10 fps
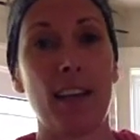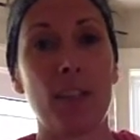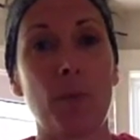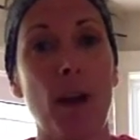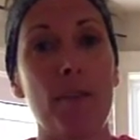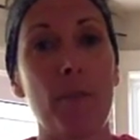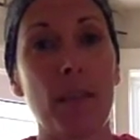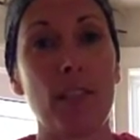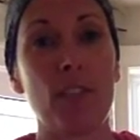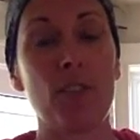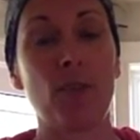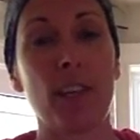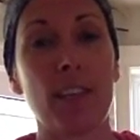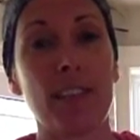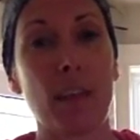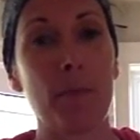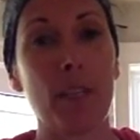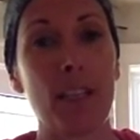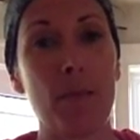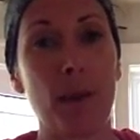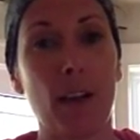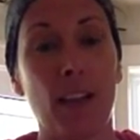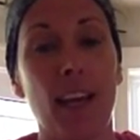it as a private message, or you can send me an email,